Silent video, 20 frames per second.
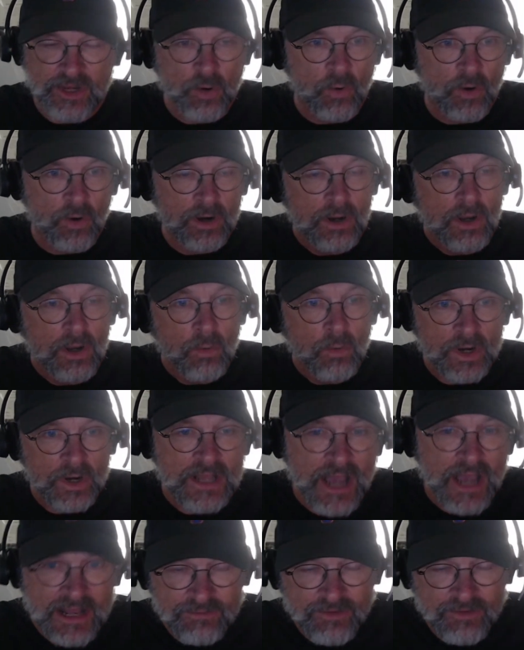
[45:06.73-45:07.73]
or what
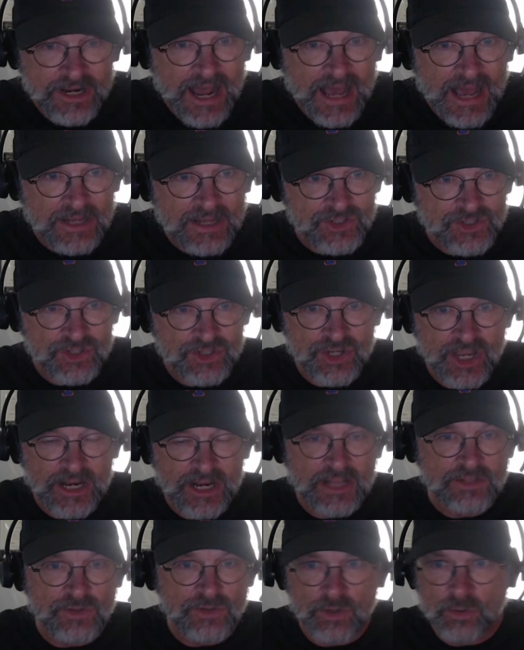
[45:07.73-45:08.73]
kind of analysis can
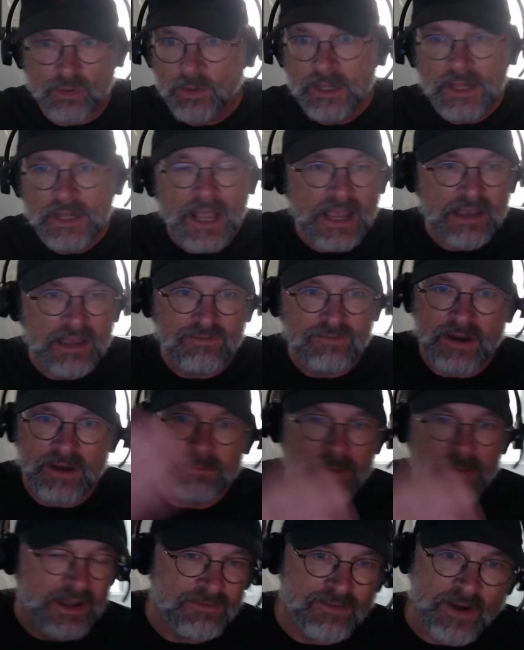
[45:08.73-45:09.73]
I do if I'm